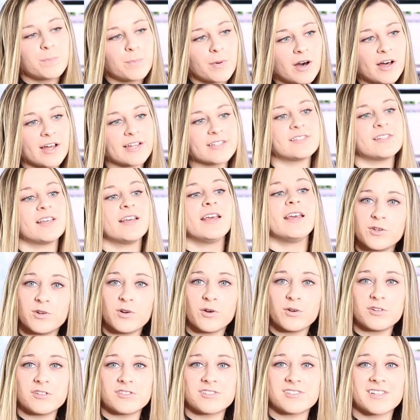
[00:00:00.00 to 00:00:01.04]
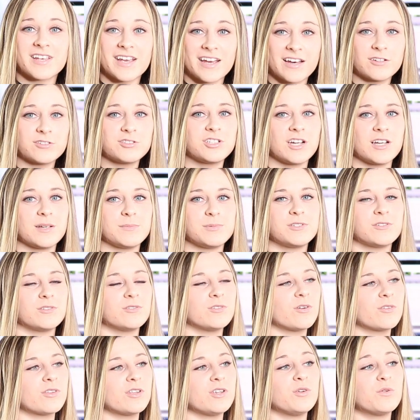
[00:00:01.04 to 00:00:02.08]
But if you know your scale shapes, you'll
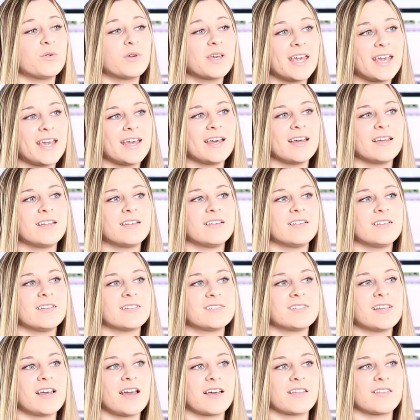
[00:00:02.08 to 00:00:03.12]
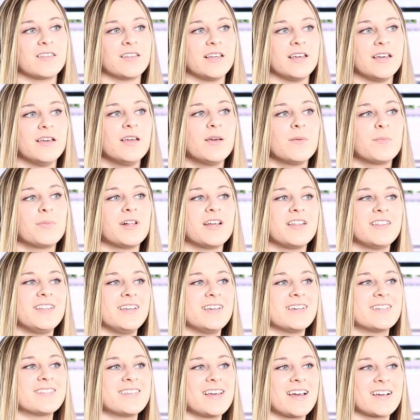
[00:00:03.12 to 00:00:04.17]
know that you can't exactly play
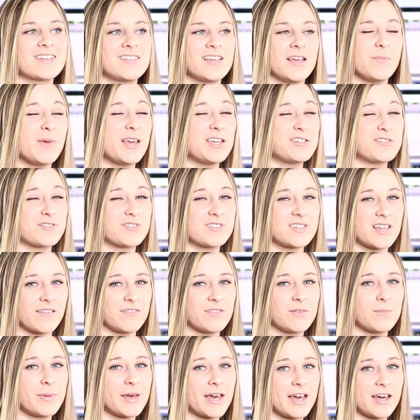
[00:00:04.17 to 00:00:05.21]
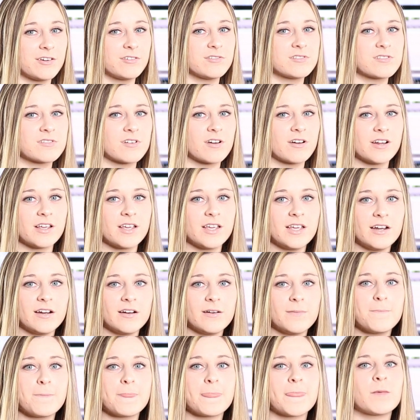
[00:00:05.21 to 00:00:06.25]
the exact same major 7 pattern starting
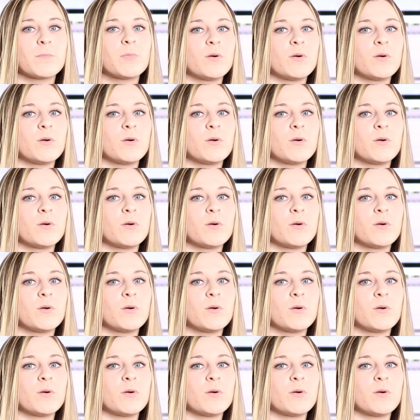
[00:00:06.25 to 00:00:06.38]
here.